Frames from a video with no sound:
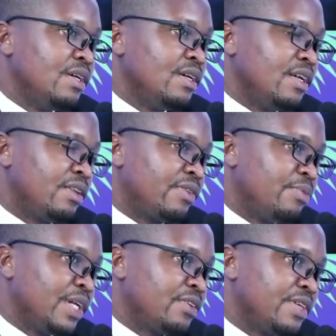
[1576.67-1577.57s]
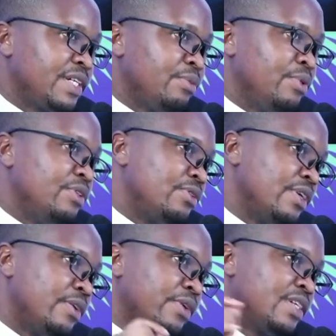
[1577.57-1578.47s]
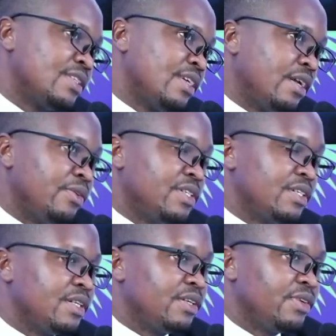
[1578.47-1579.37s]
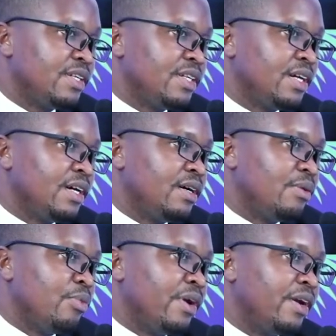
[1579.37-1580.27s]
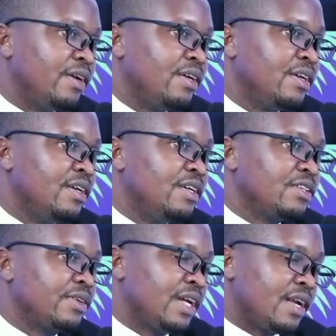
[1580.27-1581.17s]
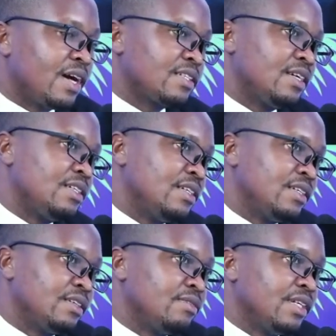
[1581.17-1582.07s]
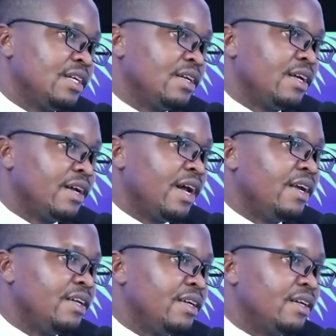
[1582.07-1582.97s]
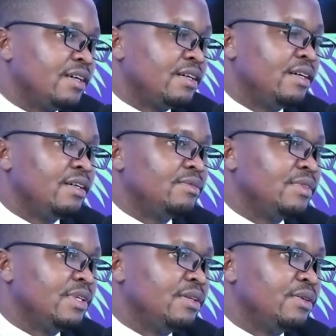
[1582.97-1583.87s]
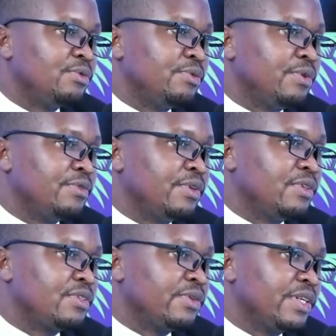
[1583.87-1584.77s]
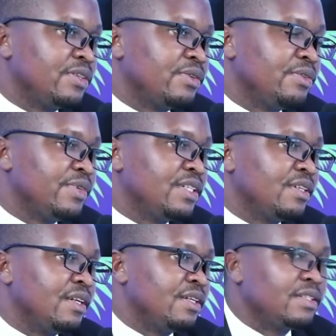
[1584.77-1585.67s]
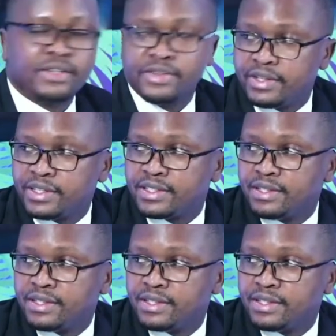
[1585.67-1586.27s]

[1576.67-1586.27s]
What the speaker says: the 3-month Treasury bill to the longest tenor, which is a 20-year bond. So that acts as a guiding for those looking to invest in the securities.